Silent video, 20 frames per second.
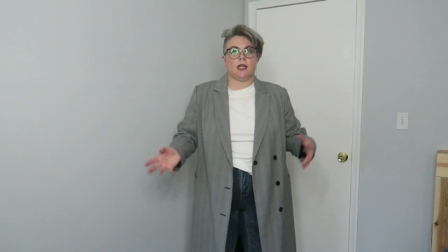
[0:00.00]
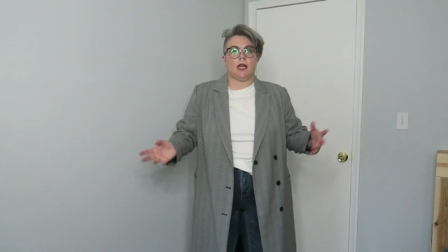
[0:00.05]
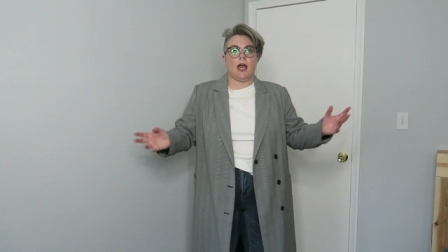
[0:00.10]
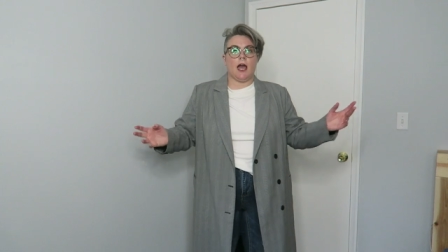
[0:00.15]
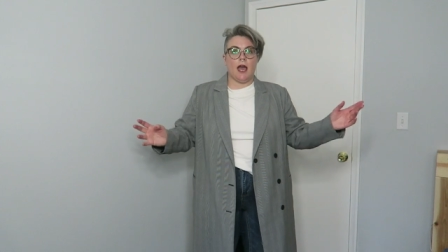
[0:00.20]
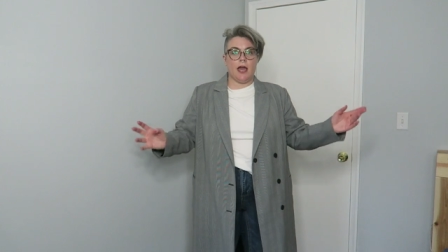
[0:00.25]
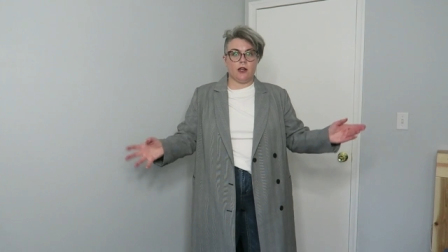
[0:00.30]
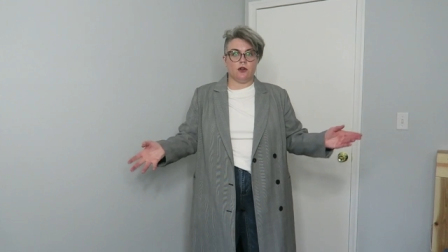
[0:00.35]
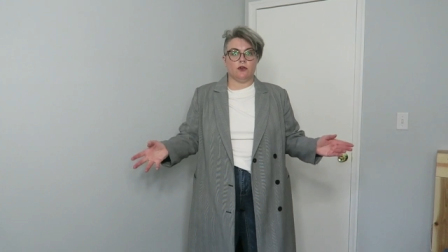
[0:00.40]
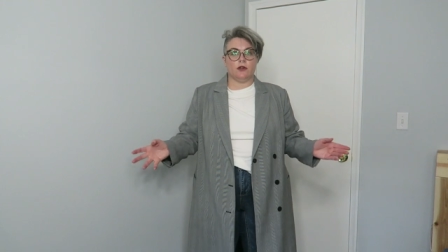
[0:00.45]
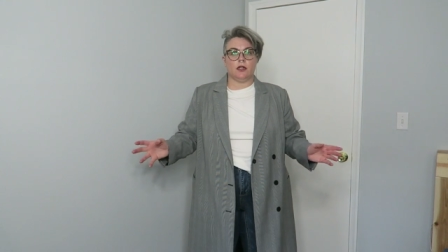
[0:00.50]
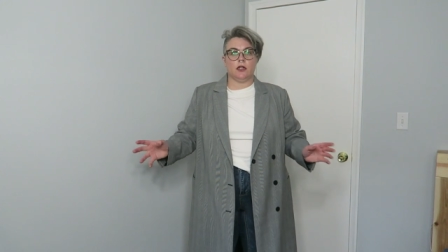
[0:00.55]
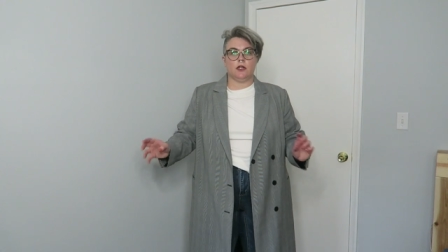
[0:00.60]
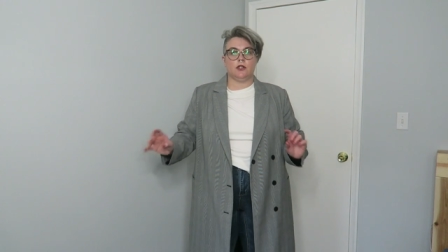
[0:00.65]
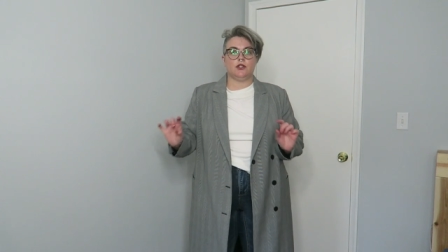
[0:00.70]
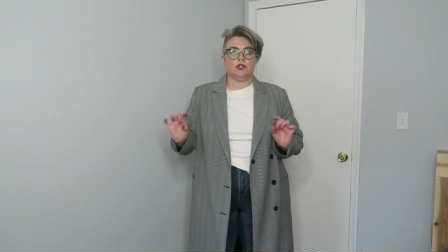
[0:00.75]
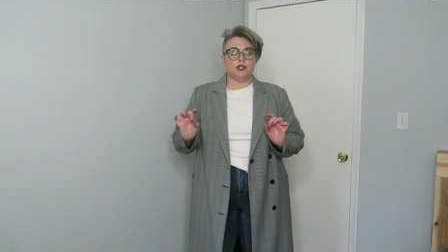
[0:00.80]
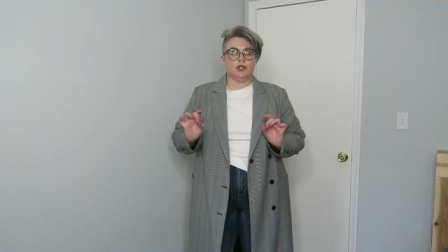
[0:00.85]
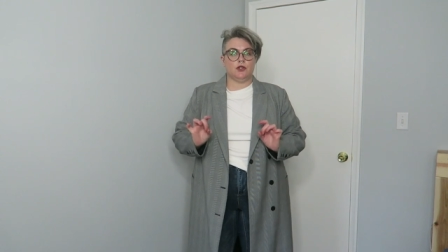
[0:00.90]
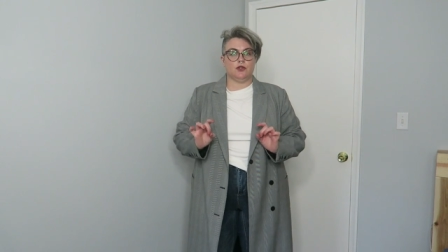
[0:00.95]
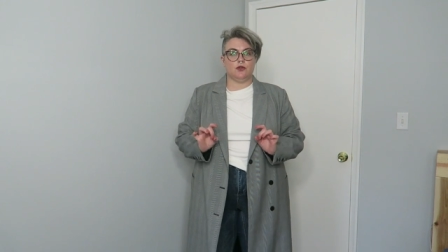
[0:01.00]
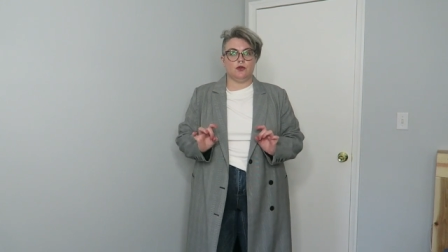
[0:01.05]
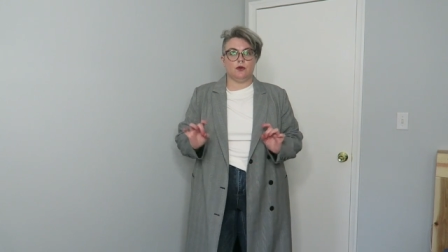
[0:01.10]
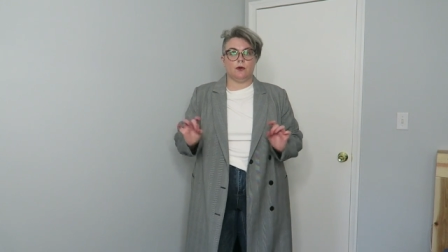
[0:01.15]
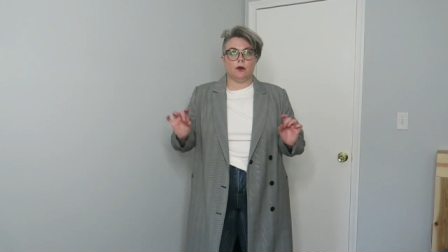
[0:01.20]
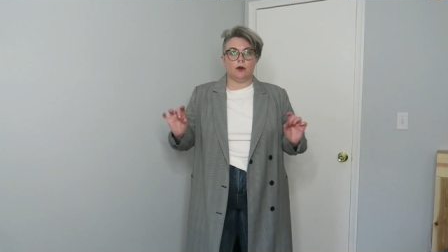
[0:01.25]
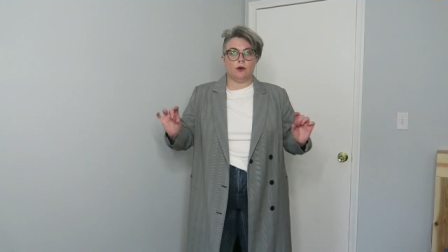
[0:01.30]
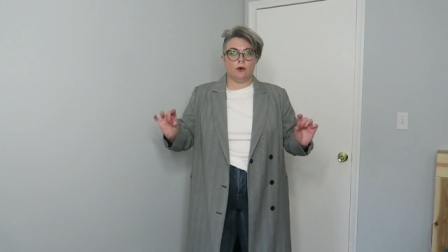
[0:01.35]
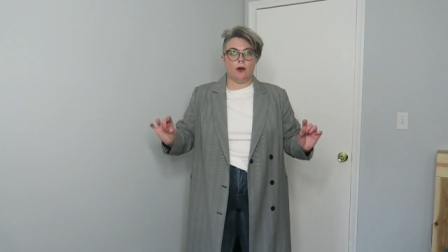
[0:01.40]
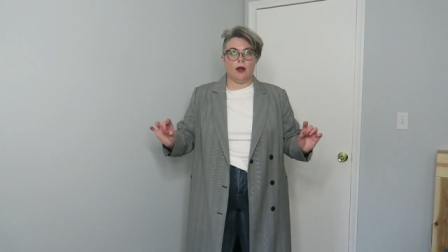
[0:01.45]
was like, I don't need
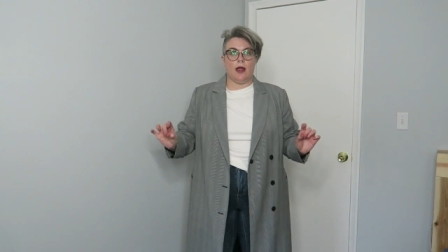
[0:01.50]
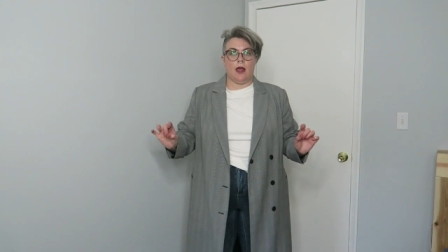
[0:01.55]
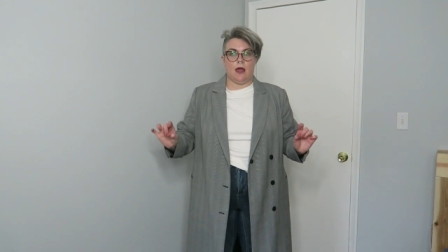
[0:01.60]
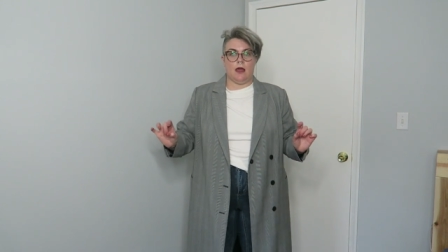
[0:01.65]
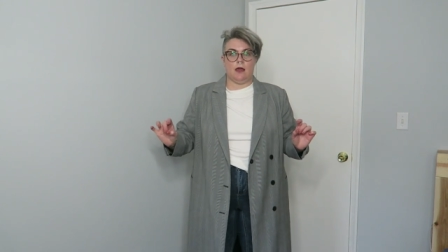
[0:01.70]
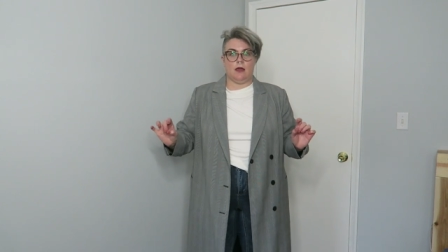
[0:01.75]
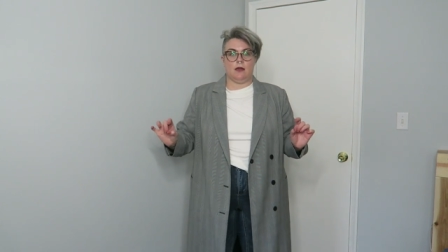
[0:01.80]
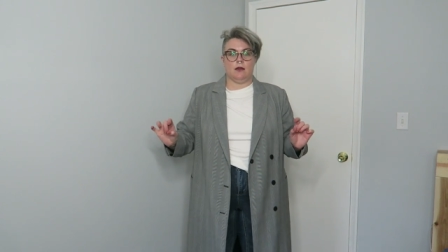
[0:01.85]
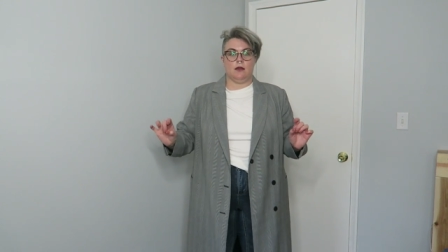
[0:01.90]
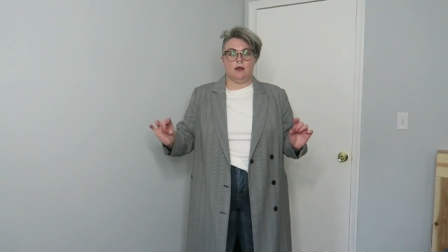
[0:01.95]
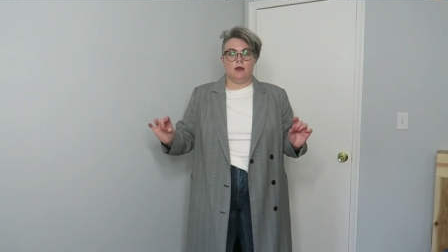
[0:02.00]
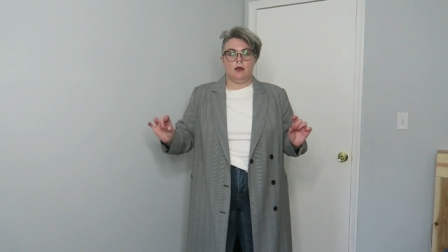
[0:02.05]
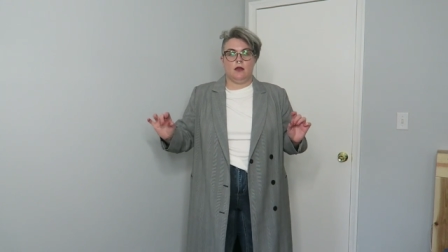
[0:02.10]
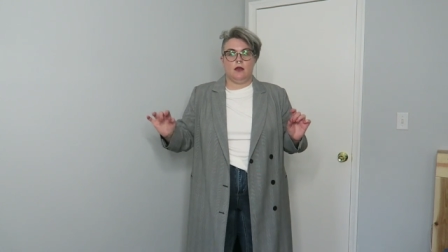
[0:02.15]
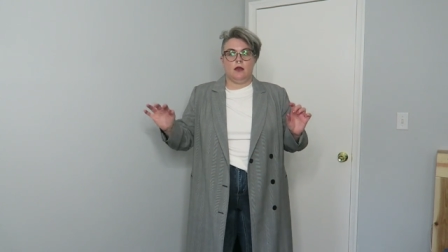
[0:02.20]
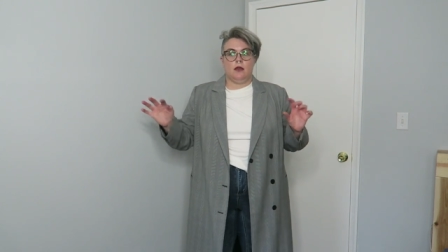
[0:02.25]
two gray